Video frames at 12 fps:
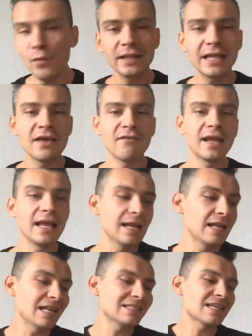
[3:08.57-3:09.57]
we diving
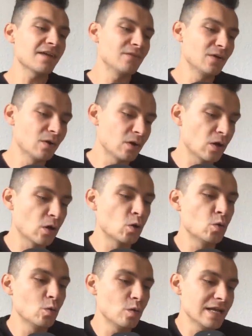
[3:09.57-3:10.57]
in, let's have a look
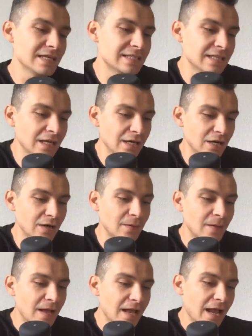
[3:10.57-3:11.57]
who is
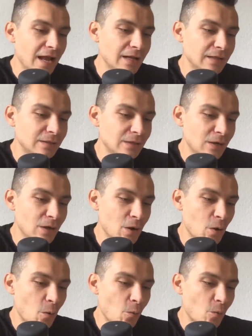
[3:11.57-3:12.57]
here and
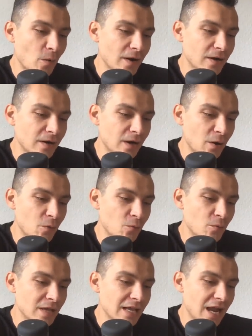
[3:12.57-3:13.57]
where
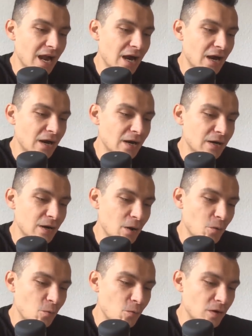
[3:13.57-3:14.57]
we are
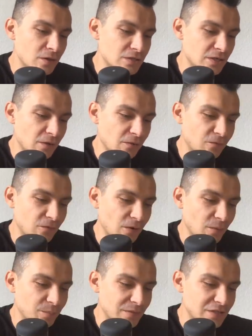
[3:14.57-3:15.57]
watching
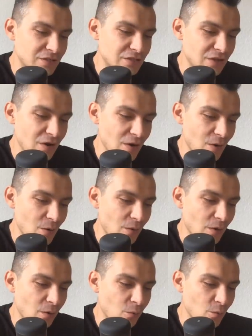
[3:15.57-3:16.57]
from.
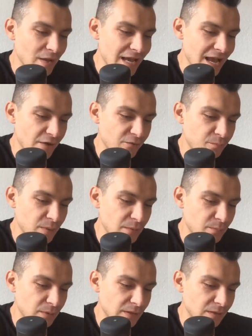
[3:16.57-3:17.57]
So we have
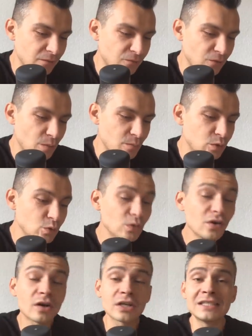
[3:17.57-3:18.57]
people from New
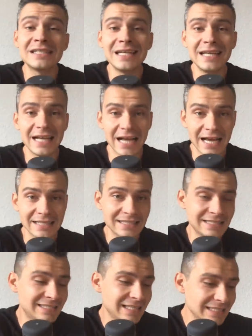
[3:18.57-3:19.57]
York City, guys.
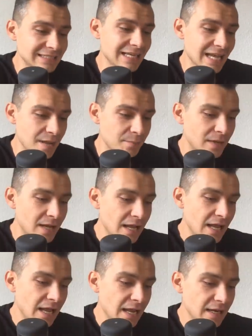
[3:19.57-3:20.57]
It's 6 a.m.
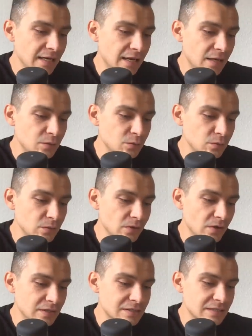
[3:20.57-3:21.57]
in New
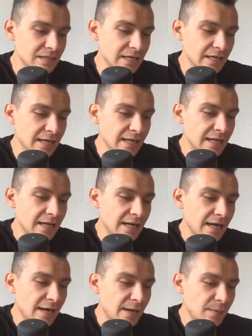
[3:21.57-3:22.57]
York City.
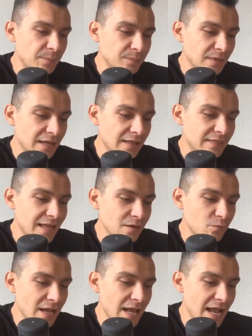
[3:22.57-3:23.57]

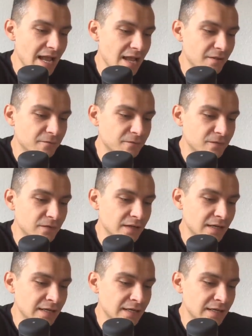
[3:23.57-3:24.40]
Then we have